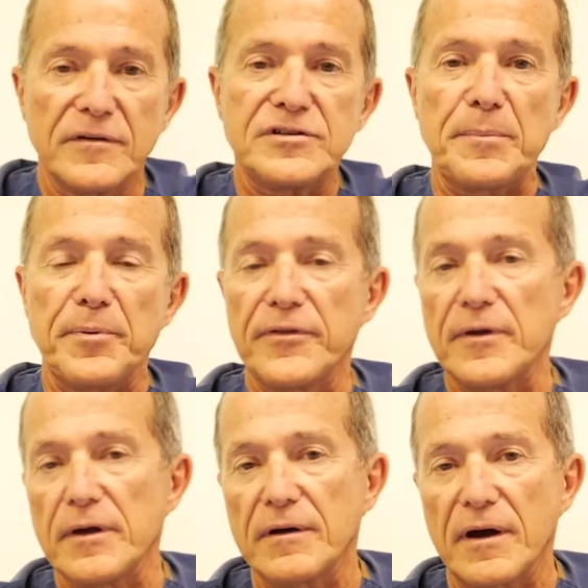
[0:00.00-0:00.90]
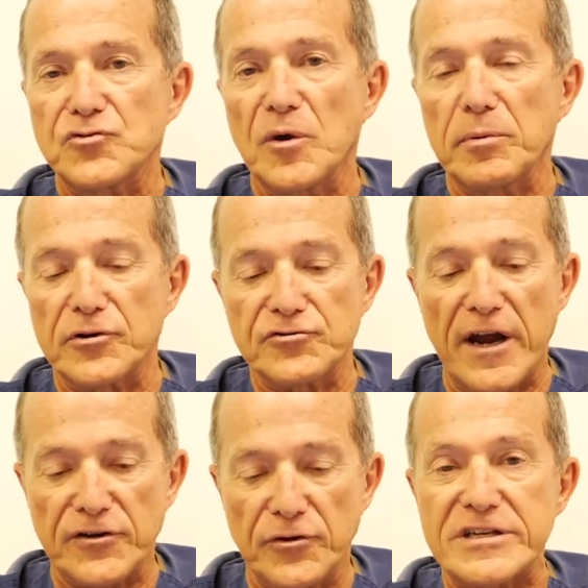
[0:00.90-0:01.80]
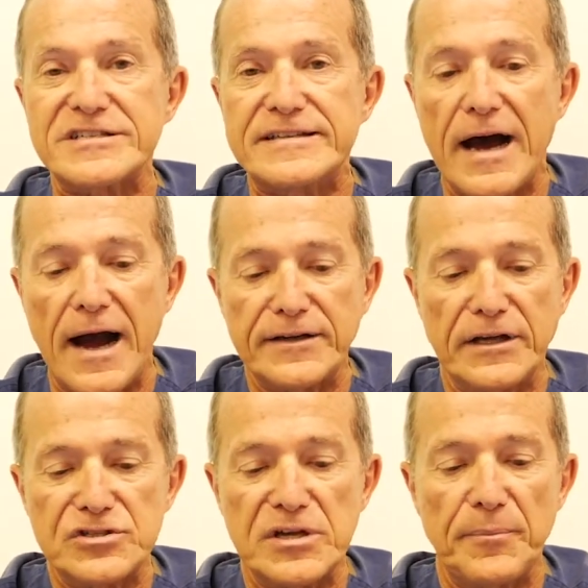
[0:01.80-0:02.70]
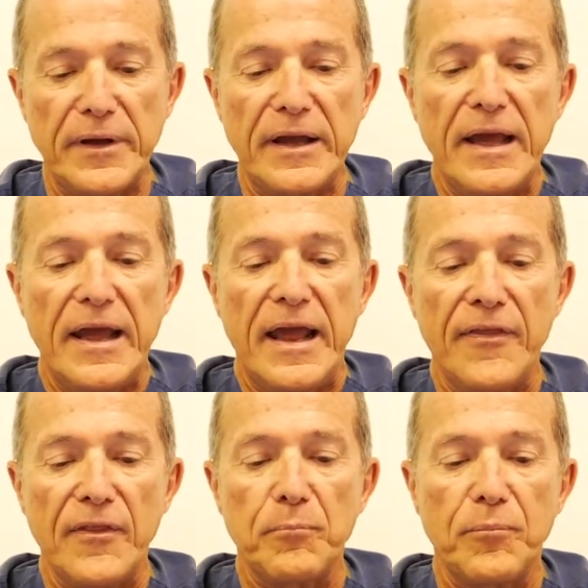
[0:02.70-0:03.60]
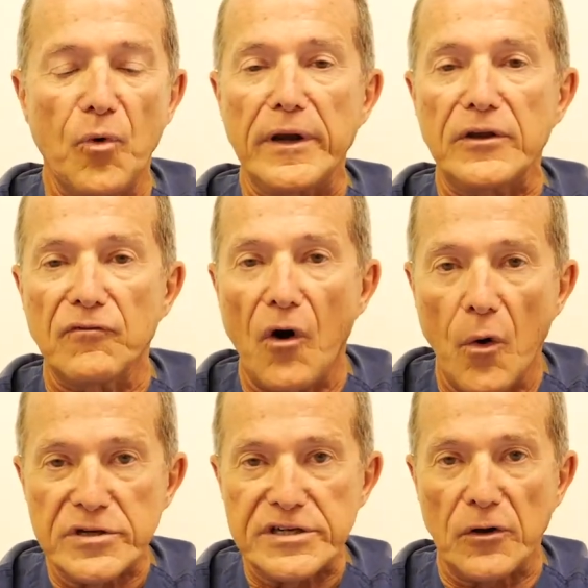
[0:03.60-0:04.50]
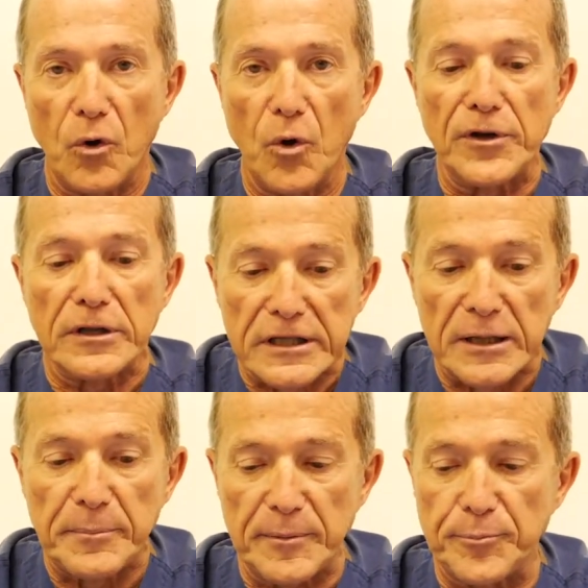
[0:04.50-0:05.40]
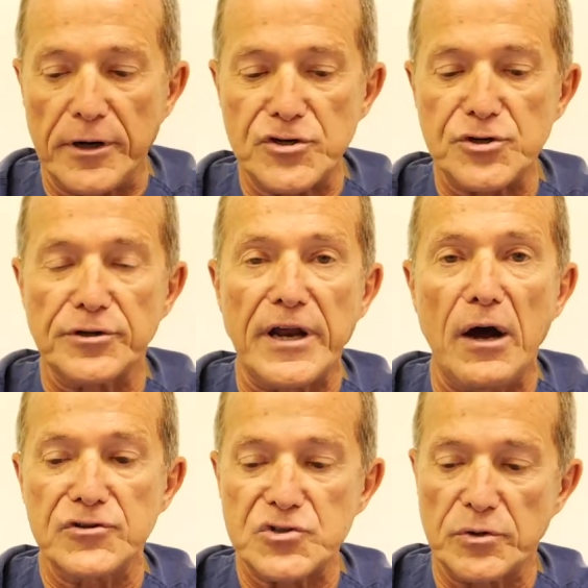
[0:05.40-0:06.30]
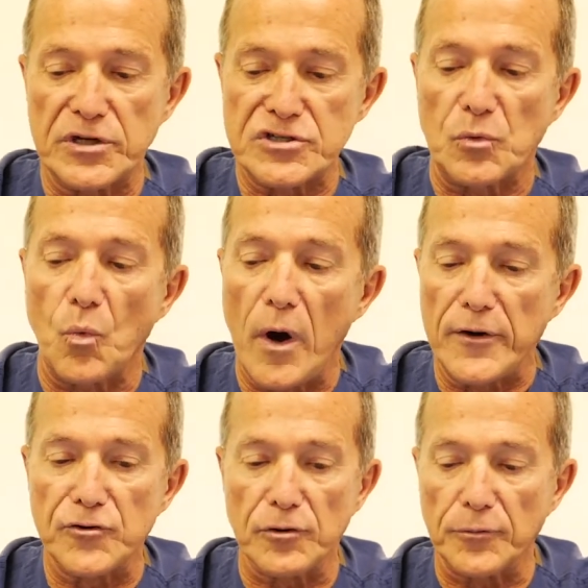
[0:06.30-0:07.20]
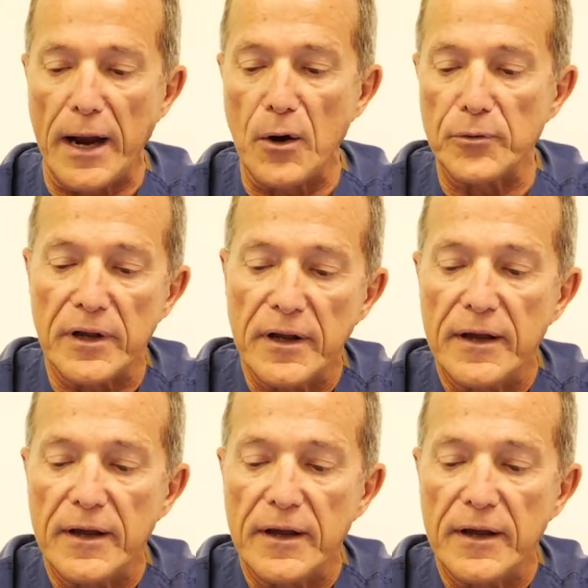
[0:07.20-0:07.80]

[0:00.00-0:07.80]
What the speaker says: tip of the tubular retractor is docked on something, and the point, you've always got to hold a little bit of pressure down so it doesn't wander around.